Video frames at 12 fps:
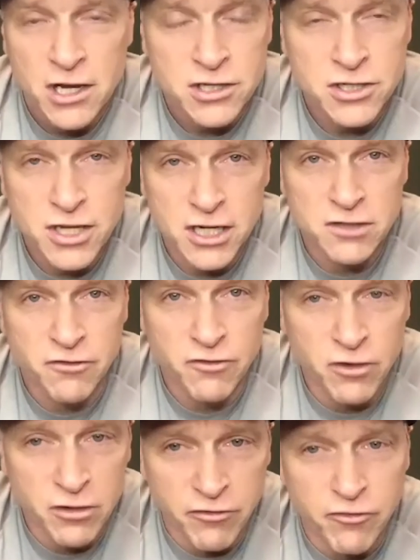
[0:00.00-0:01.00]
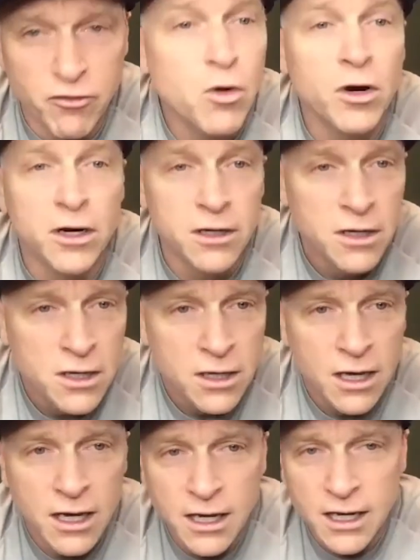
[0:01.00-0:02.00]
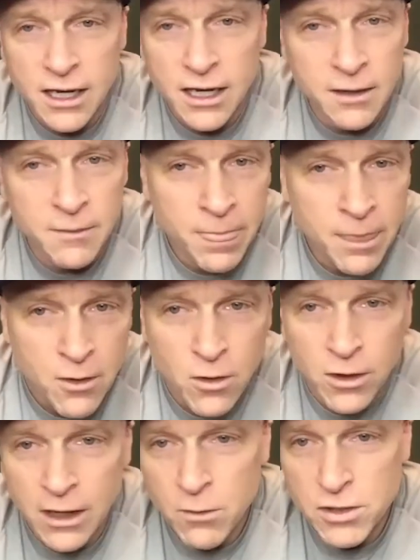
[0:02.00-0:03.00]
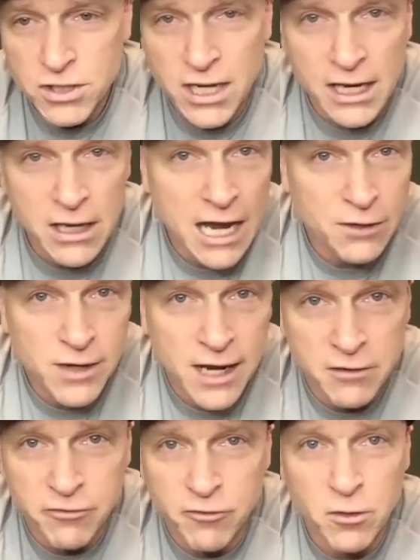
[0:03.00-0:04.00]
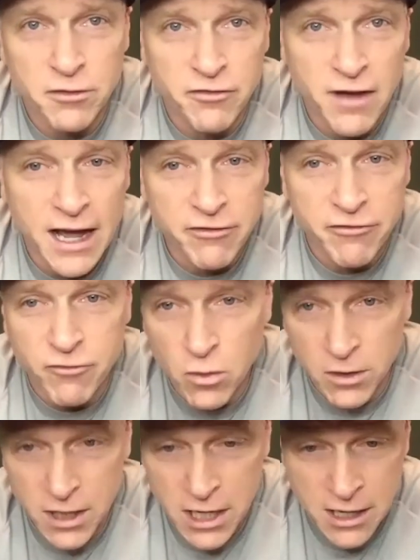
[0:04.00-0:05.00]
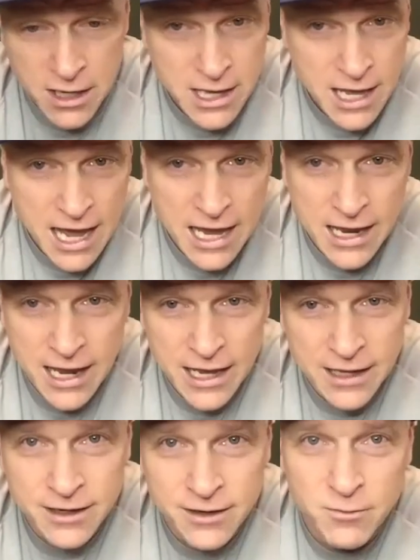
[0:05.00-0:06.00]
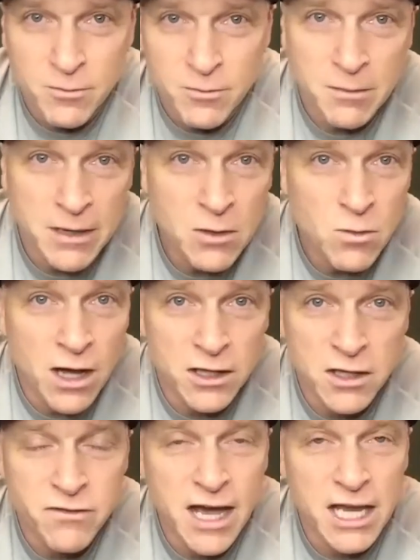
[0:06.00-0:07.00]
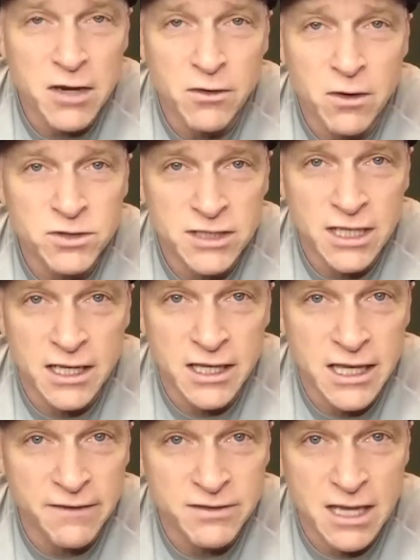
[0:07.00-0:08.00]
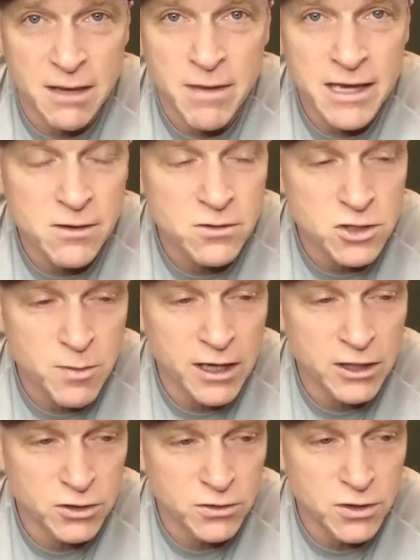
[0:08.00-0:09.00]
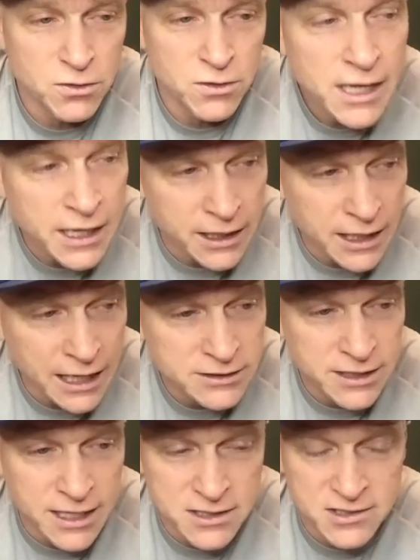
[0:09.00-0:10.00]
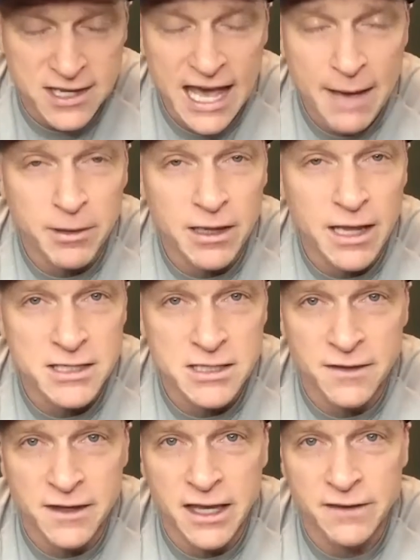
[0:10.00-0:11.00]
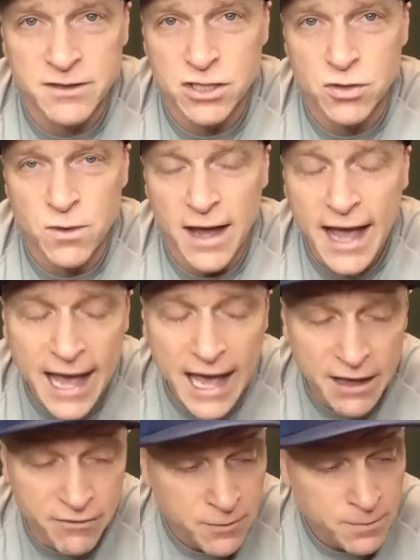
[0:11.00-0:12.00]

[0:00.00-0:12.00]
six foot four, um, or I wish I, I ran a four, five, 40. And, and meanwhile, you've got your own set of gifts that make you special and unique. And I'd say is capitalize on the gifts that you have,